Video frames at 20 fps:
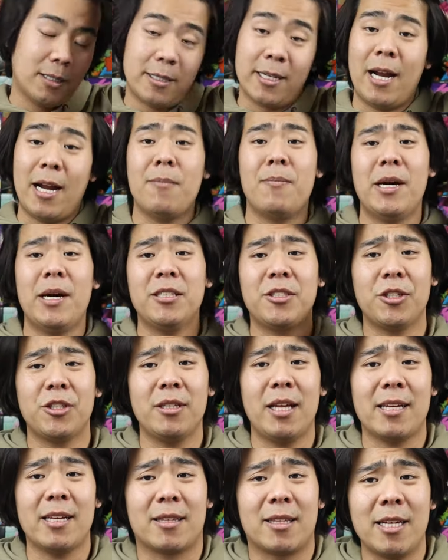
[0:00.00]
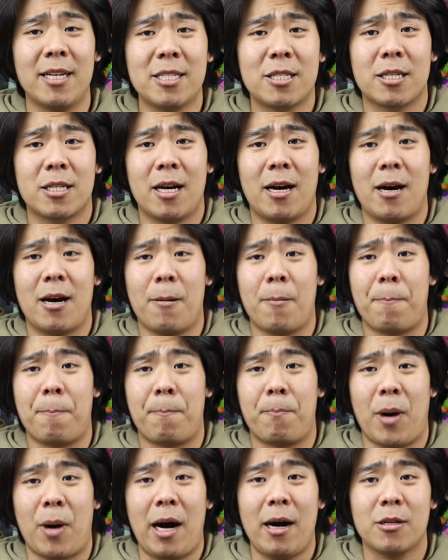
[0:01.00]
Did I mention that this
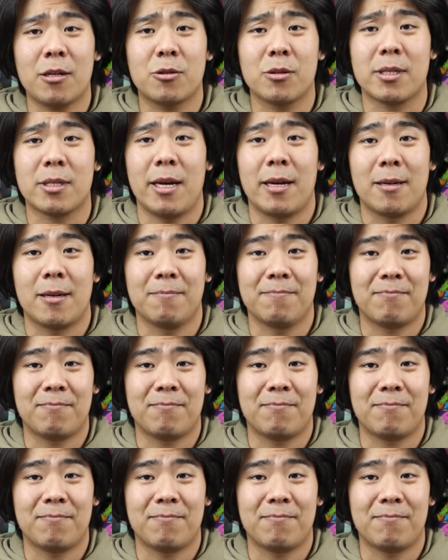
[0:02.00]
box was like